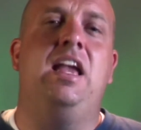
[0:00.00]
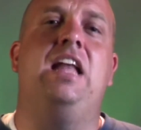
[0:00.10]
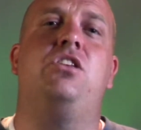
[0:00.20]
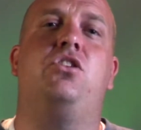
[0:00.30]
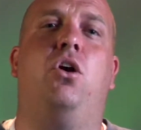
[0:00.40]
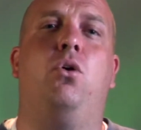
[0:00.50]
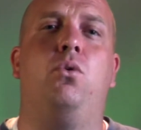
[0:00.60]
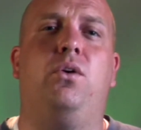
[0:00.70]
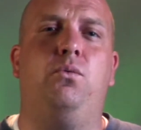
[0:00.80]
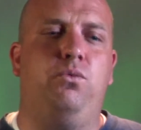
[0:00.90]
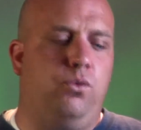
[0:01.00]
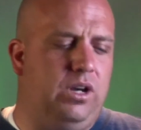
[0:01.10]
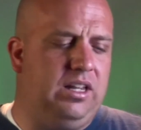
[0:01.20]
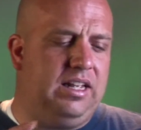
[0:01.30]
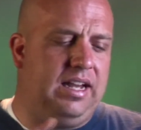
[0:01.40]
And so
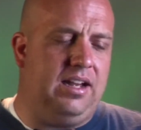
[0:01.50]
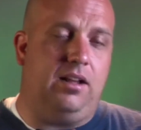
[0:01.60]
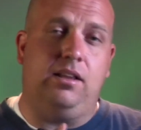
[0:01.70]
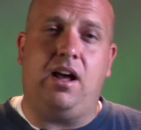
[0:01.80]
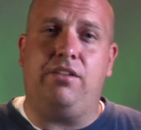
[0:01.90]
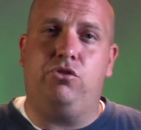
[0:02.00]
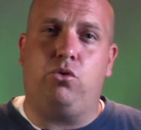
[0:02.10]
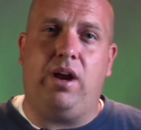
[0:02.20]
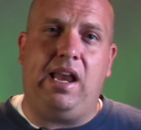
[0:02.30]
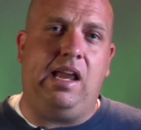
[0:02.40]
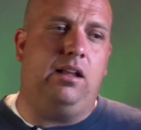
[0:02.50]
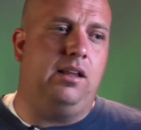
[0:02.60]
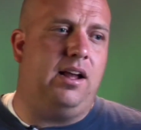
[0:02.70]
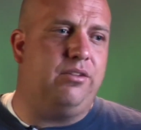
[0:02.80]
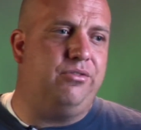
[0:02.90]
really a lot of training, a
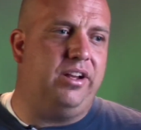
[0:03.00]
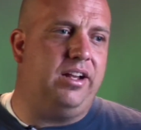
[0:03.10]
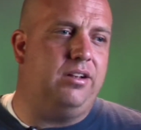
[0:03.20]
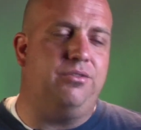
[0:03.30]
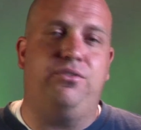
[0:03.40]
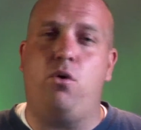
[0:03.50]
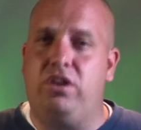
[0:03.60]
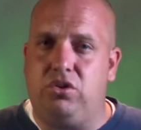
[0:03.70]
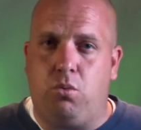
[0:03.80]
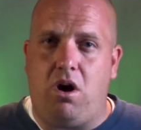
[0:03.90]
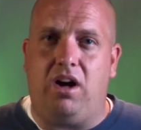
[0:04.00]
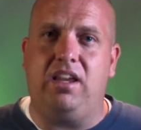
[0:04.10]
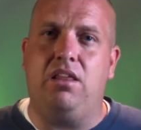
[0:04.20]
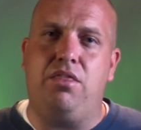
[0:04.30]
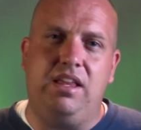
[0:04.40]
lot of focused
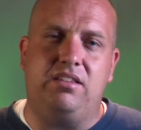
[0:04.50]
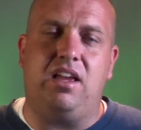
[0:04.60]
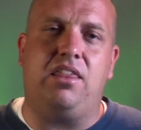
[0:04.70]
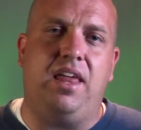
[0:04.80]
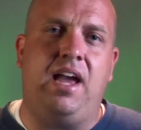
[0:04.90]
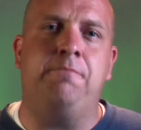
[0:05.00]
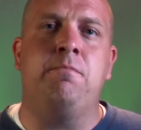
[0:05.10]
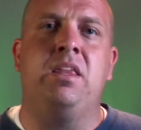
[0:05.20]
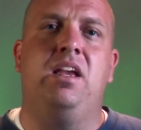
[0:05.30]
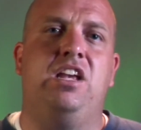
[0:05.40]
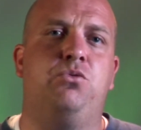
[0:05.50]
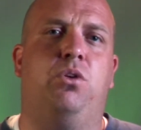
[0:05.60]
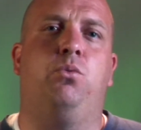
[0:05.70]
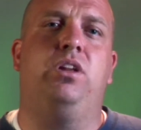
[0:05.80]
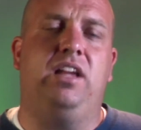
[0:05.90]
walking, things like that is
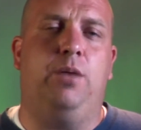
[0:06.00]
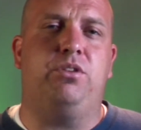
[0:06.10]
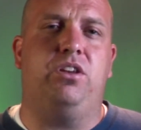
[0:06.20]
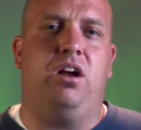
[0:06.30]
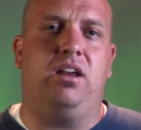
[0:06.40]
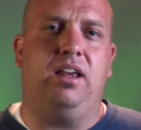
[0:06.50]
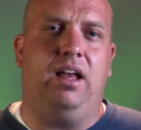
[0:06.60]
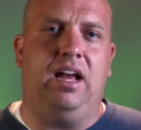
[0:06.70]
what really helps a dog